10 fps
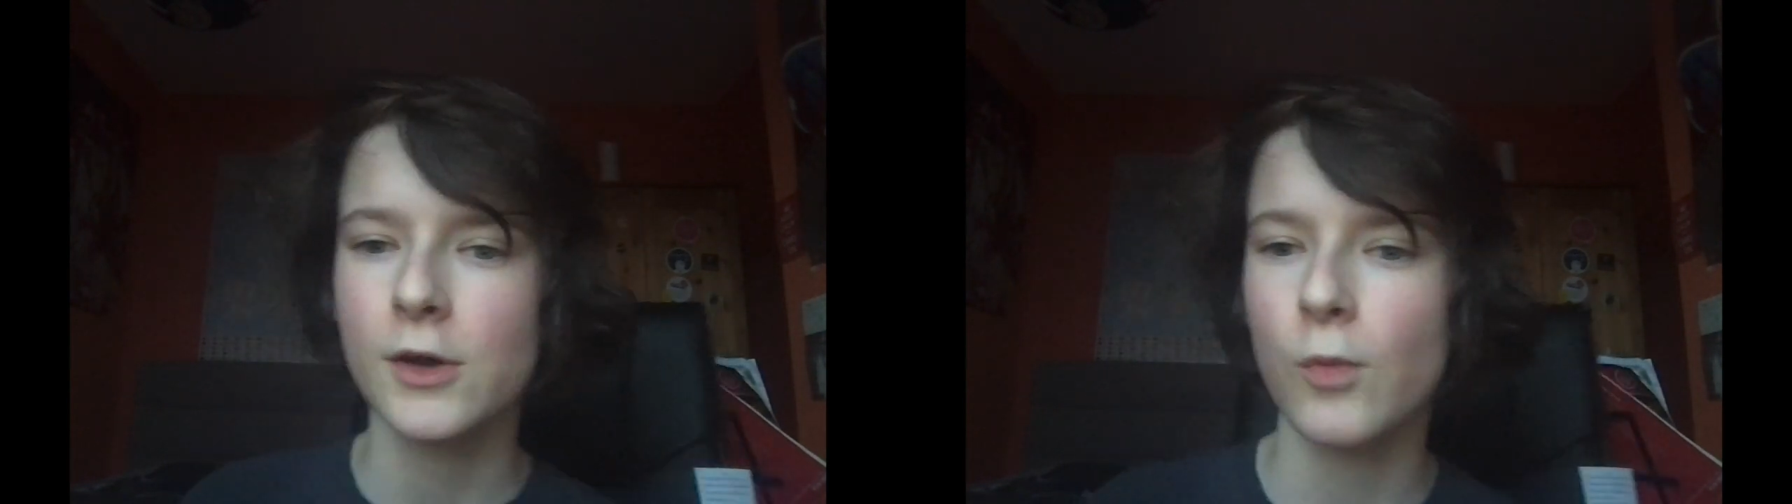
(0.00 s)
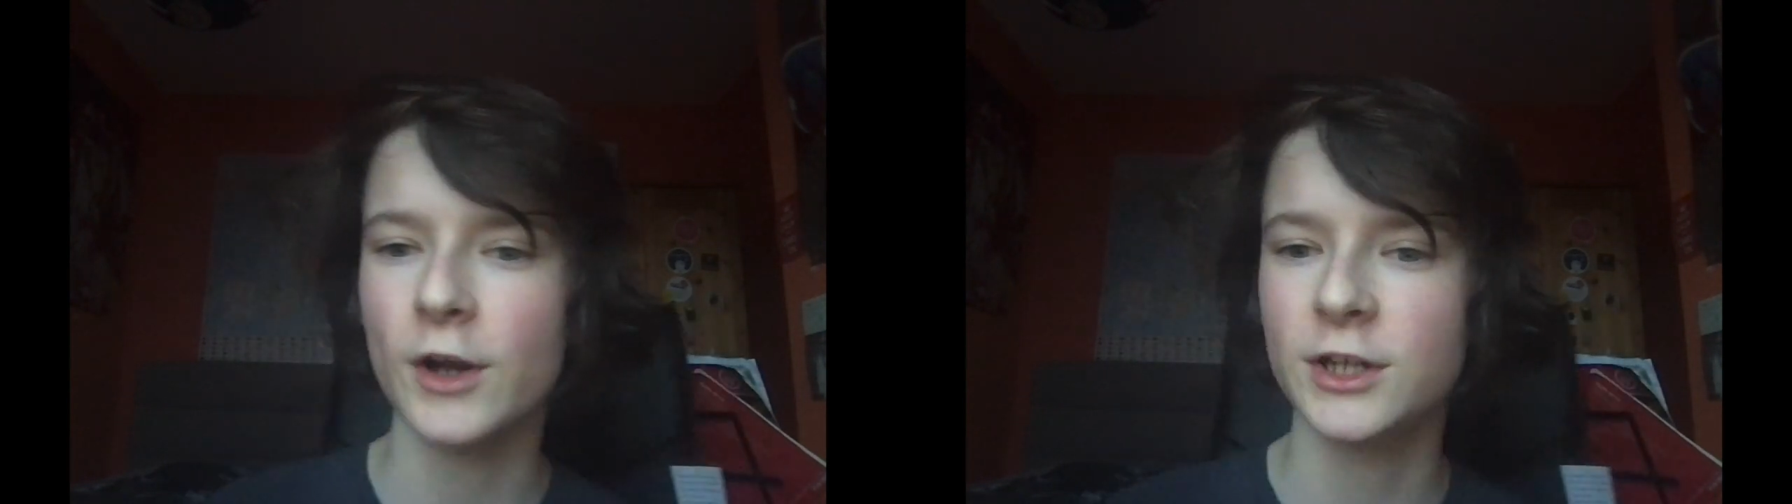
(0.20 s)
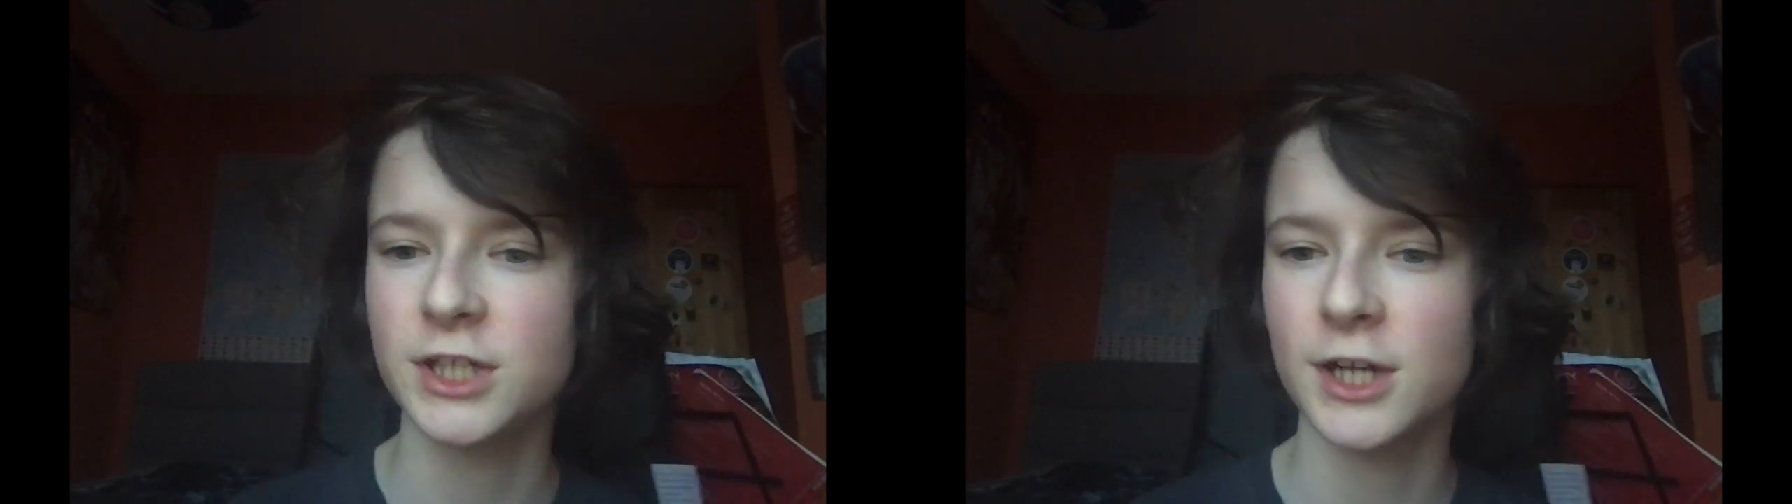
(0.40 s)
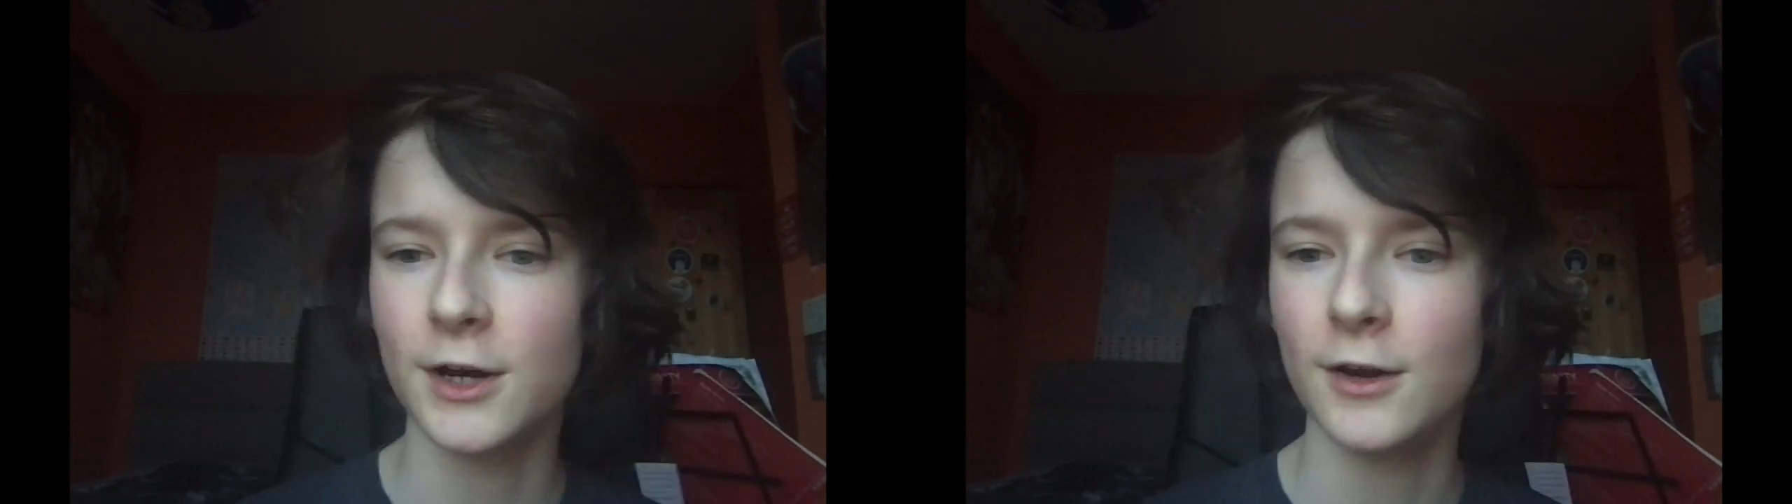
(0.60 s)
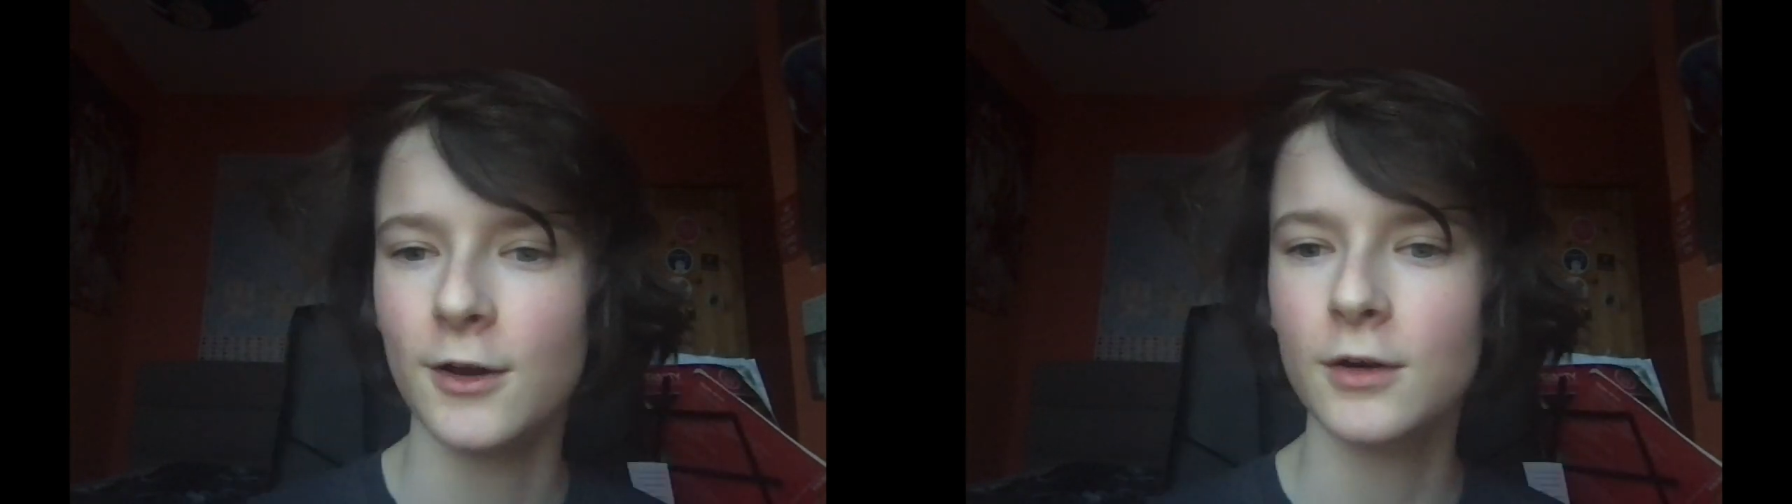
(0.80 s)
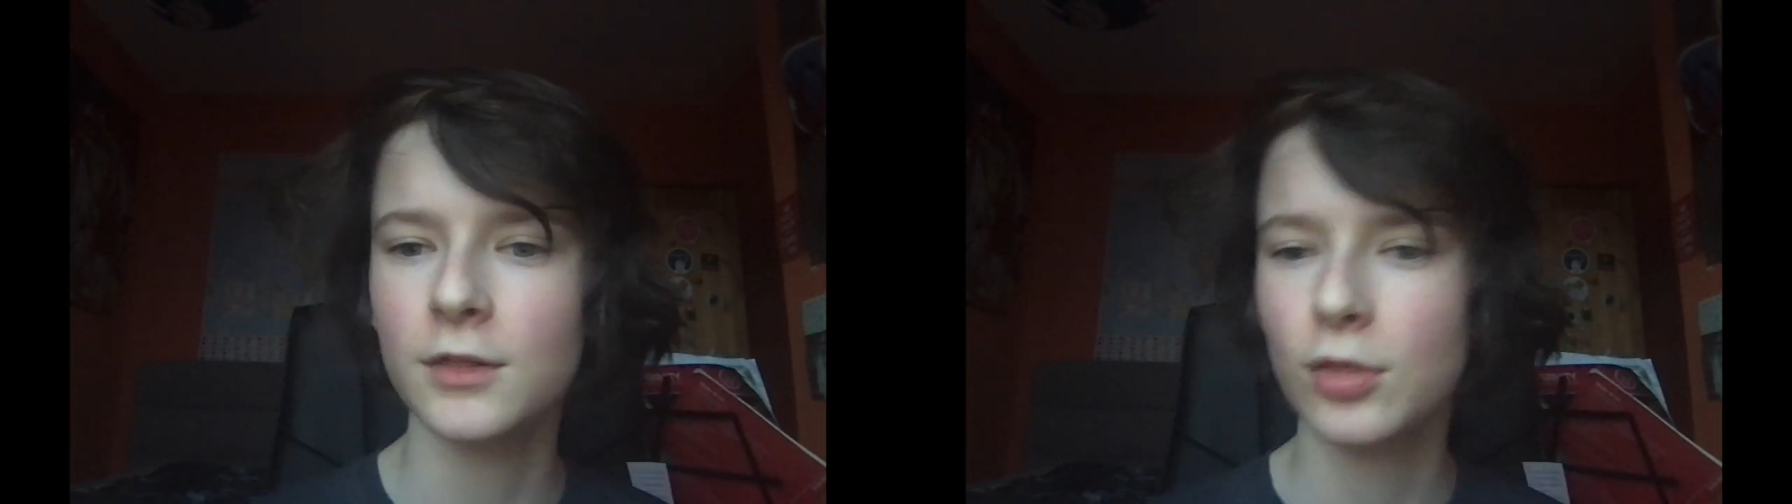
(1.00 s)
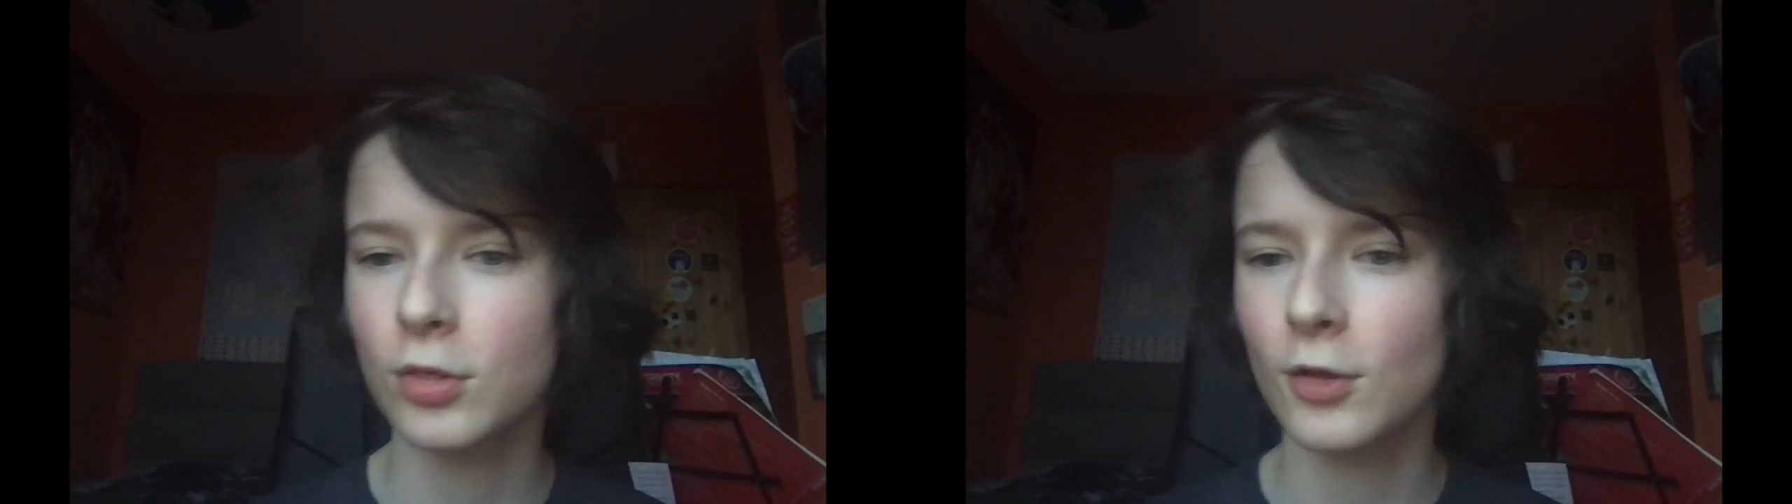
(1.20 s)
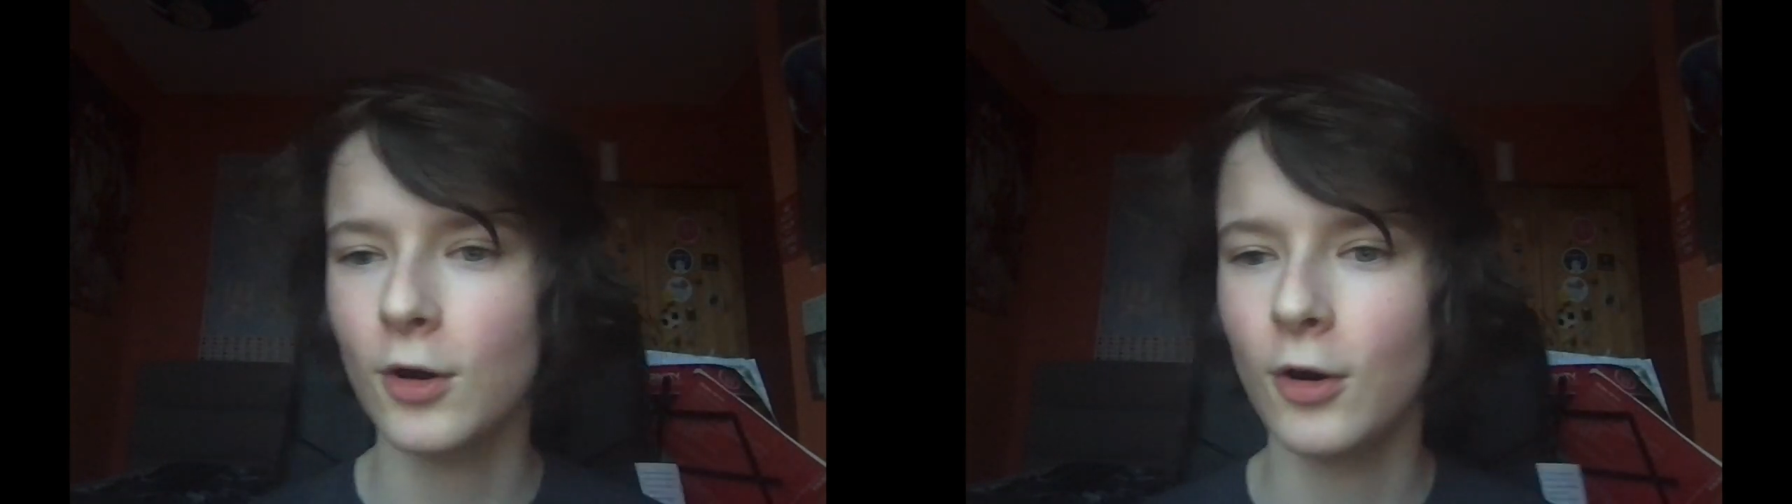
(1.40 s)
which
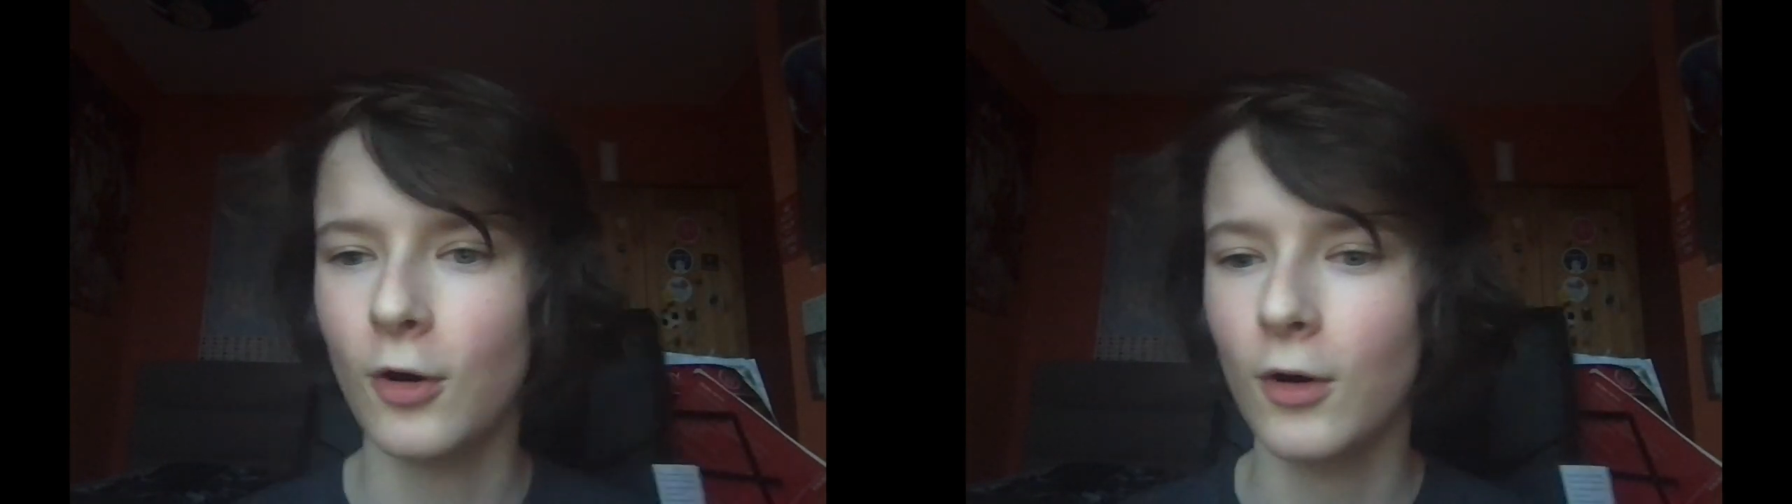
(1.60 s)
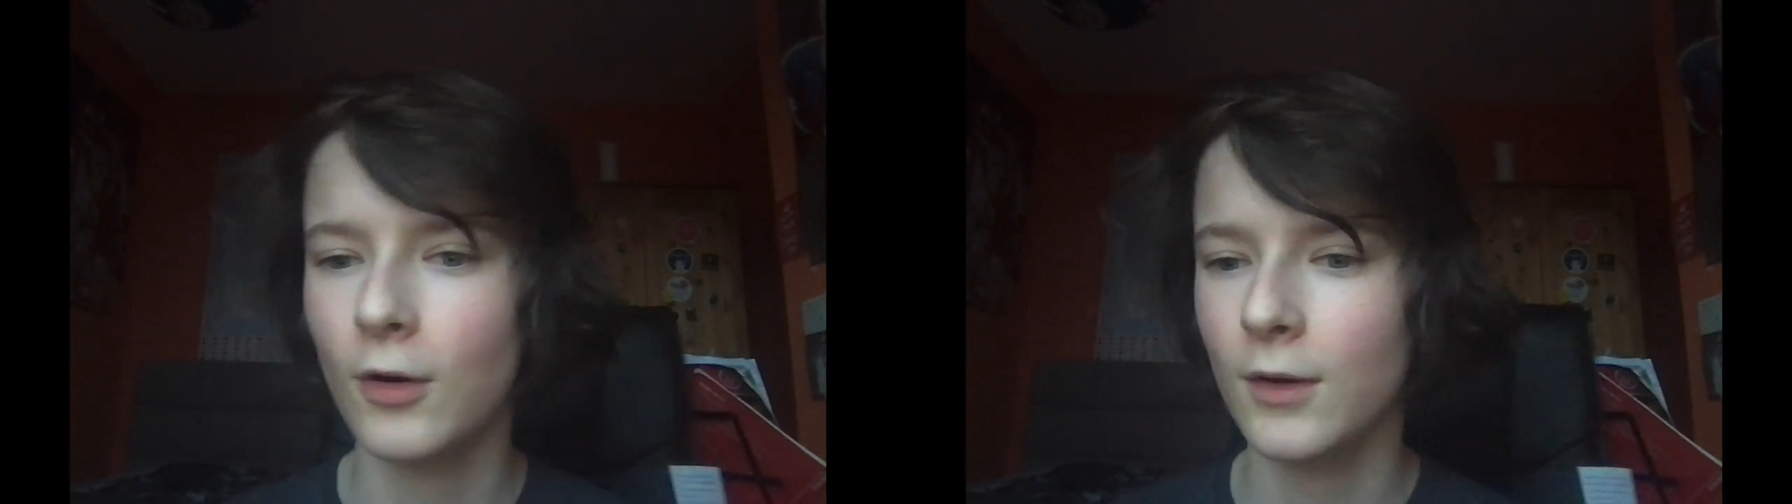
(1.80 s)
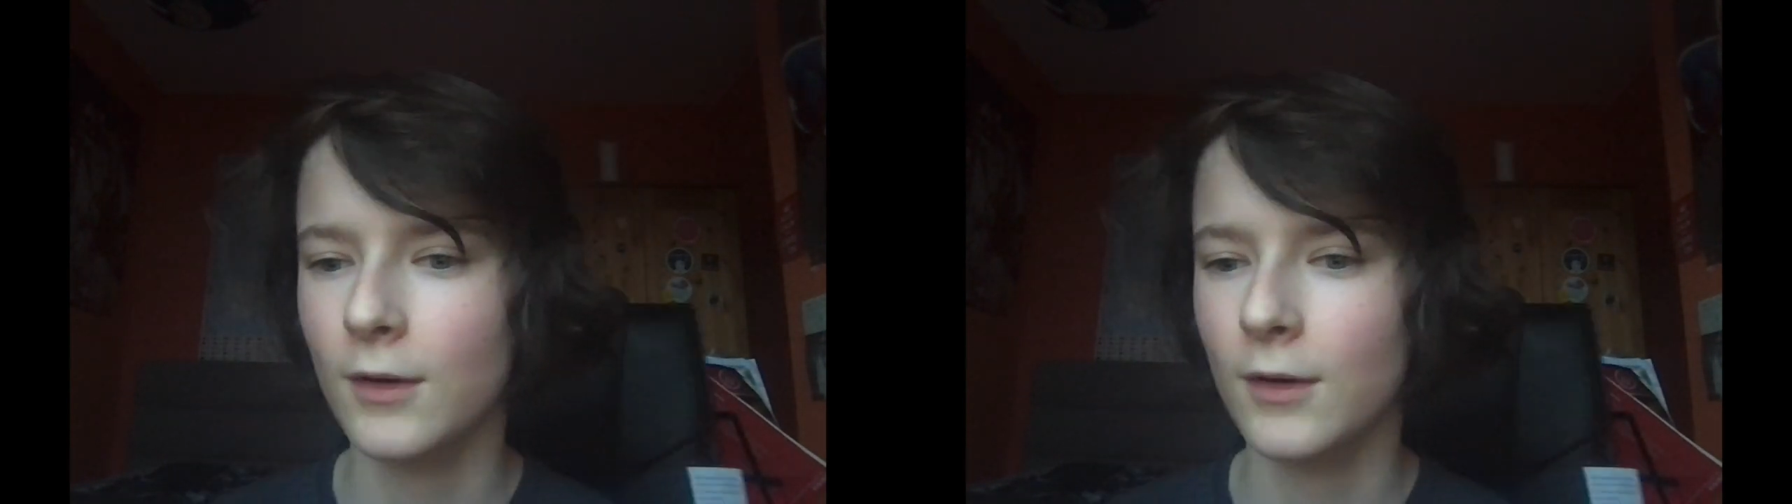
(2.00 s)
looks a lot.